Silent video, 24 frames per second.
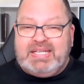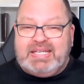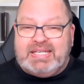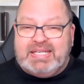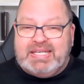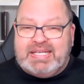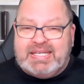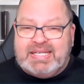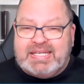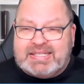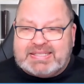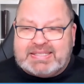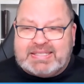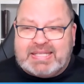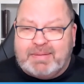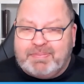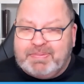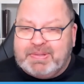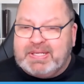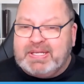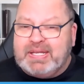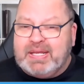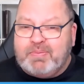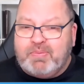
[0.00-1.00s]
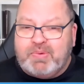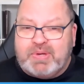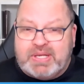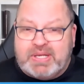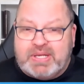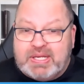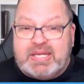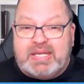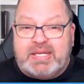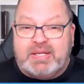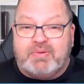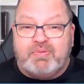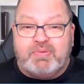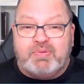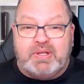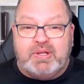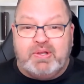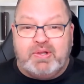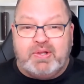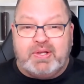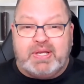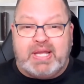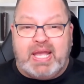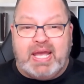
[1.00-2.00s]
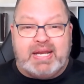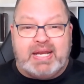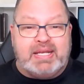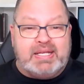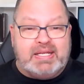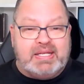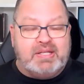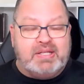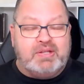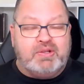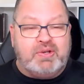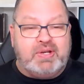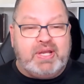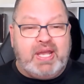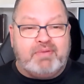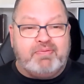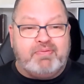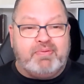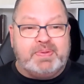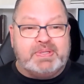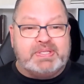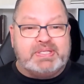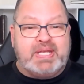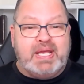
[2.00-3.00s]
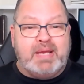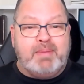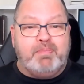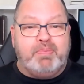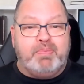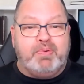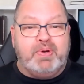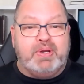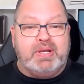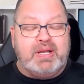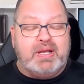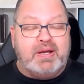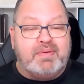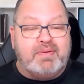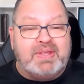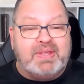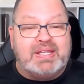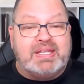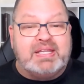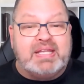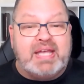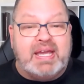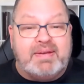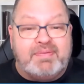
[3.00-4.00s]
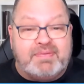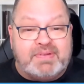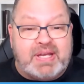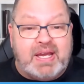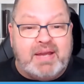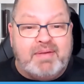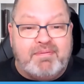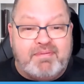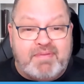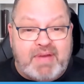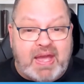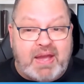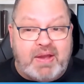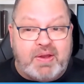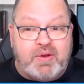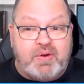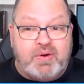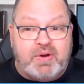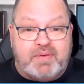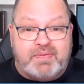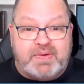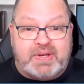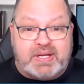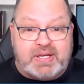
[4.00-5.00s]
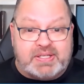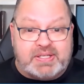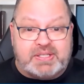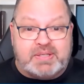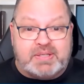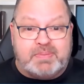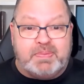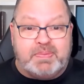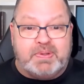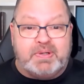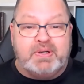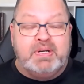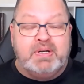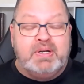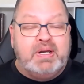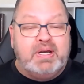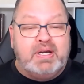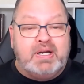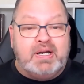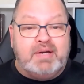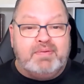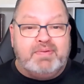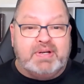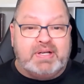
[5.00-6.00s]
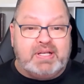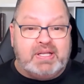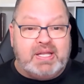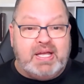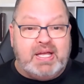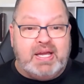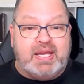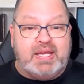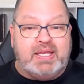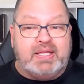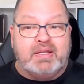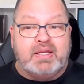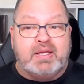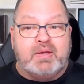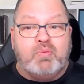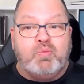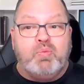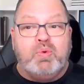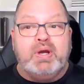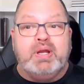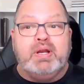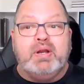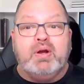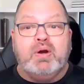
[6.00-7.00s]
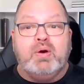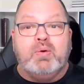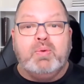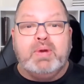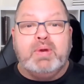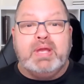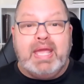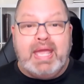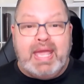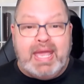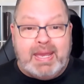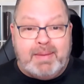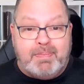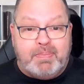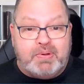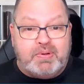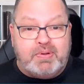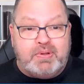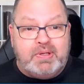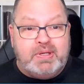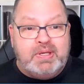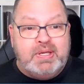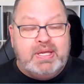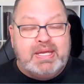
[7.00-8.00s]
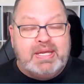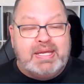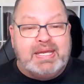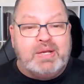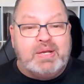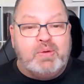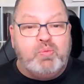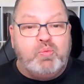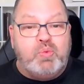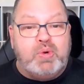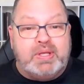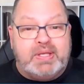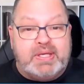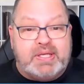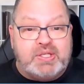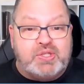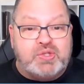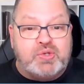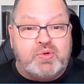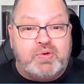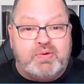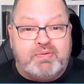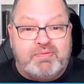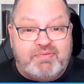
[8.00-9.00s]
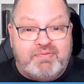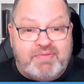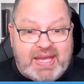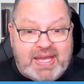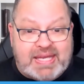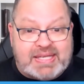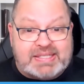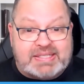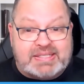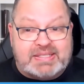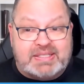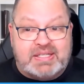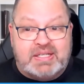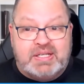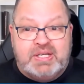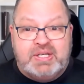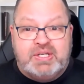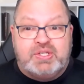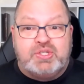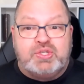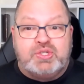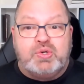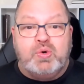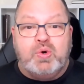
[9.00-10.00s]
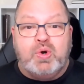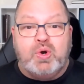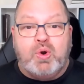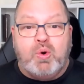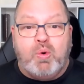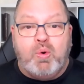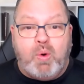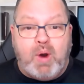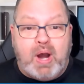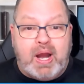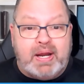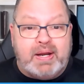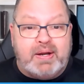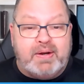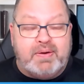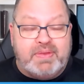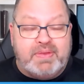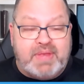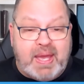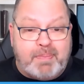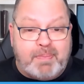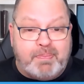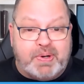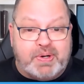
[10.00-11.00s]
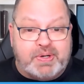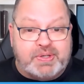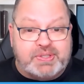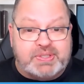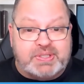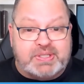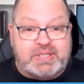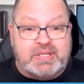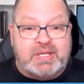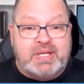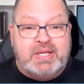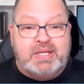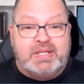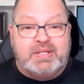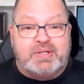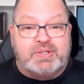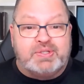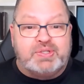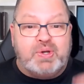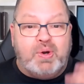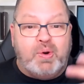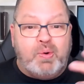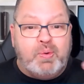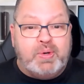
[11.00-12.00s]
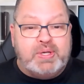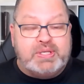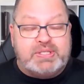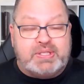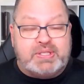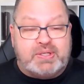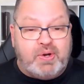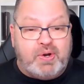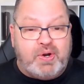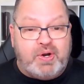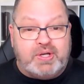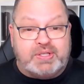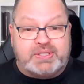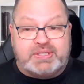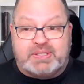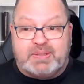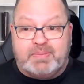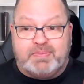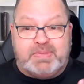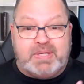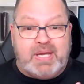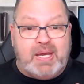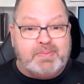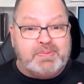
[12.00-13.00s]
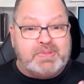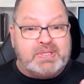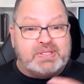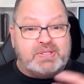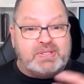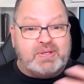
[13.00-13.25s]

it's something that we need to really look at it and look at it from the standpoint of the lifetime value of a customer, of a client. Like, what are we able and willing to invest to acquire that person? There's always a cost. Sometimes